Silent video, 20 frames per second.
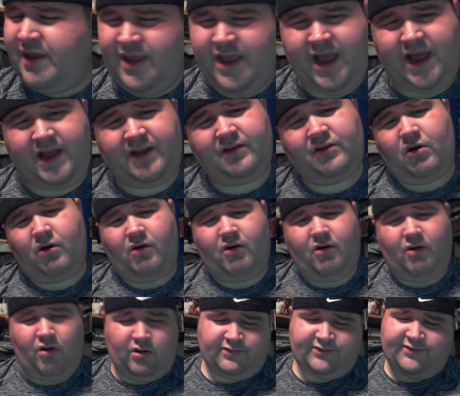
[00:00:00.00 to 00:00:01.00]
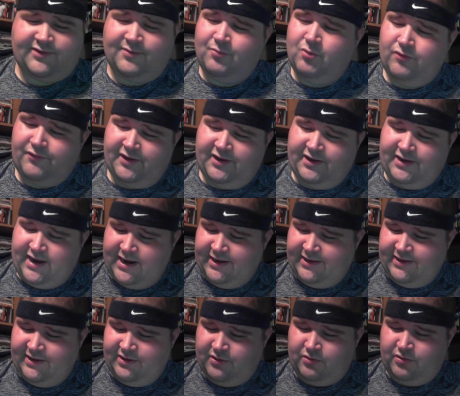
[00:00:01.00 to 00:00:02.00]
yet awesome movie kind
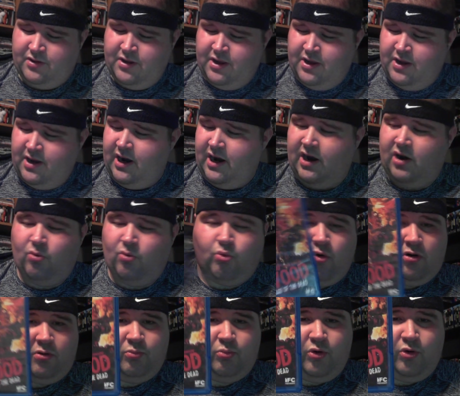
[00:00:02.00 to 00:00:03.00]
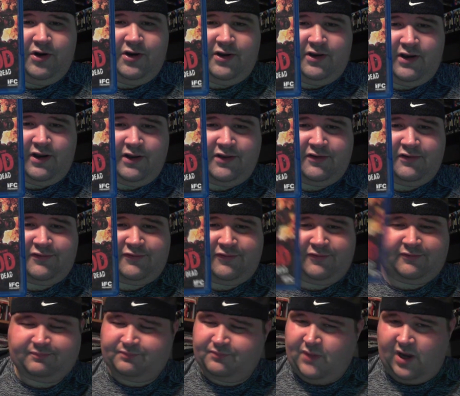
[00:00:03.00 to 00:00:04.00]
of deal. Wormwood, another
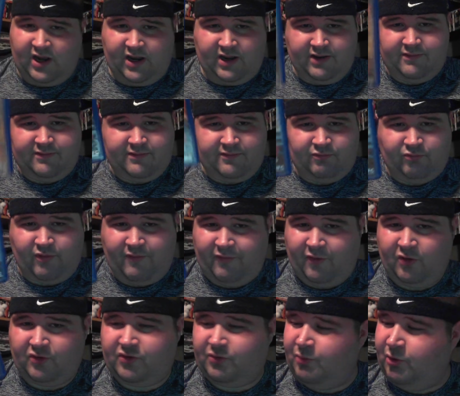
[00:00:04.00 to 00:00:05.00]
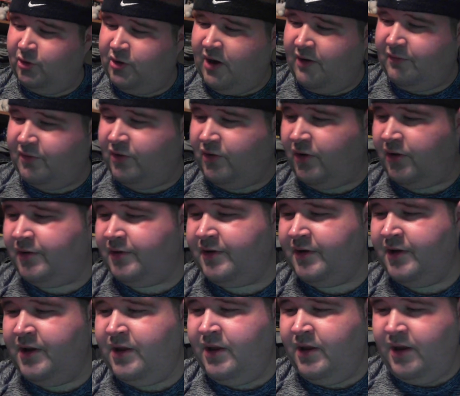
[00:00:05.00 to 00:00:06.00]
reversible cover art.
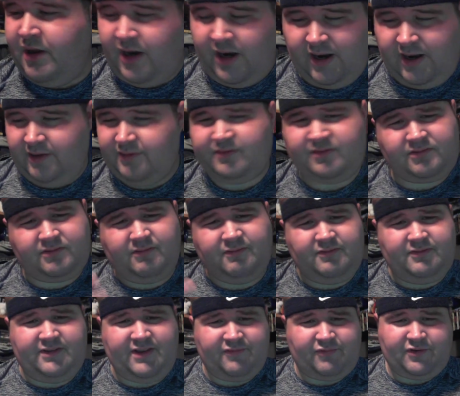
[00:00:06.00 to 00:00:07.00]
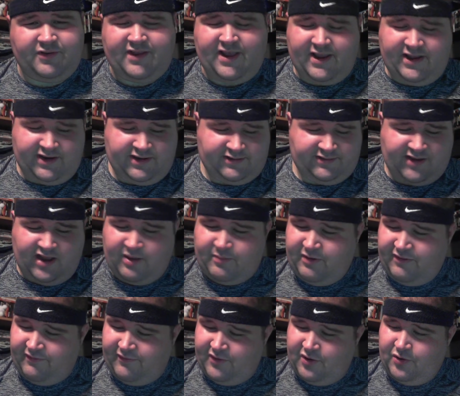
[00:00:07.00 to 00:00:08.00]
Different take on a
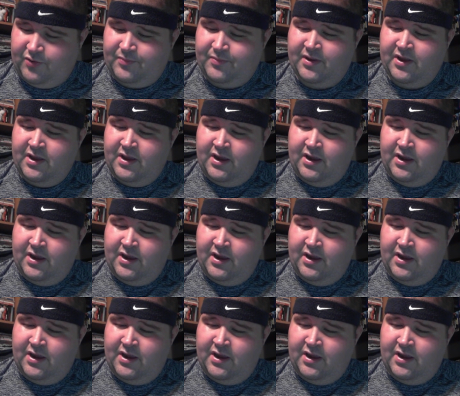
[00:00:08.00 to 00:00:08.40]
zombie film.